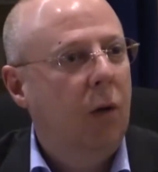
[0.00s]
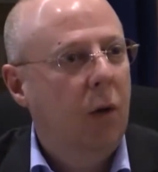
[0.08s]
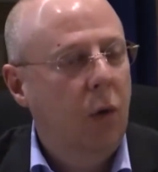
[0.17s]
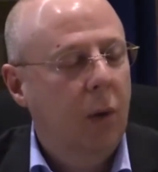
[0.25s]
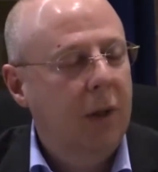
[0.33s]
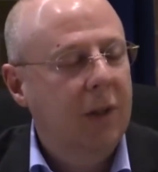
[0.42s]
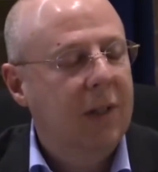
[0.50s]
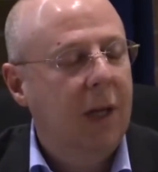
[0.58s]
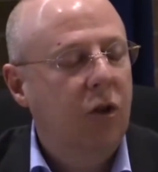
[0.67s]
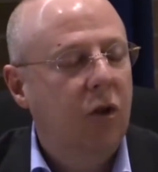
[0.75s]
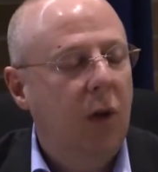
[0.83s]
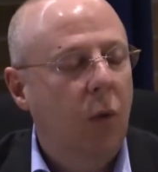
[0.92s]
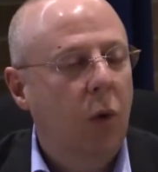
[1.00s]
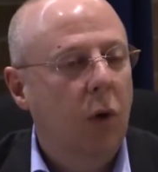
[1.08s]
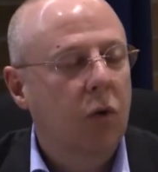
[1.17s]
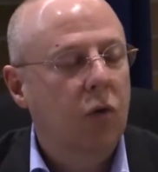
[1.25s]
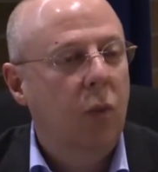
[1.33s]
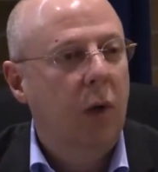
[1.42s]
an organization that
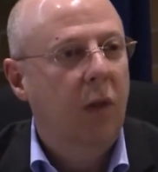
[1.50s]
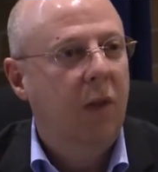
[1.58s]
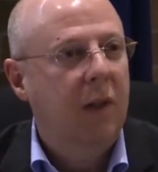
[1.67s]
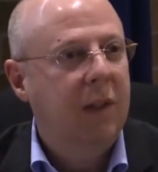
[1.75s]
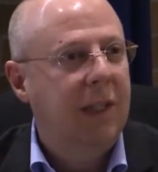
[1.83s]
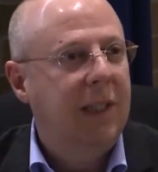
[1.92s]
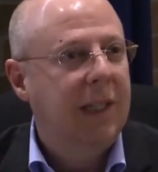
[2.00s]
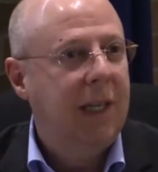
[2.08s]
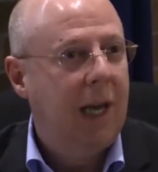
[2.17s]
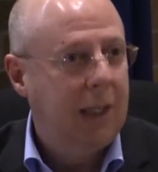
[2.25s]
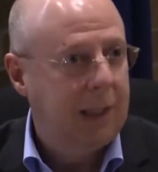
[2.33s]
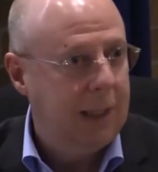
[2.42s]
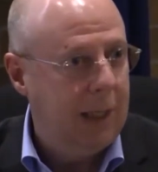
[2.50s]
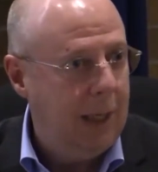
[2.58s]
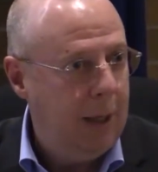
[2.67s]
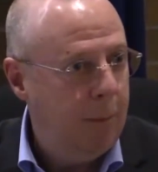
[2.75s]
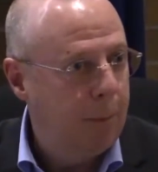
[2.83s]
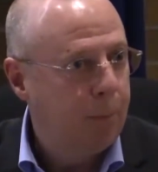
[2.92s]
works with the
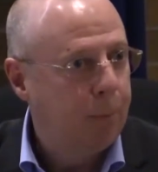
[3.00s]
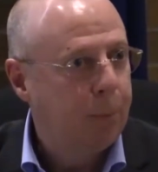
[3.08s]
CCAC,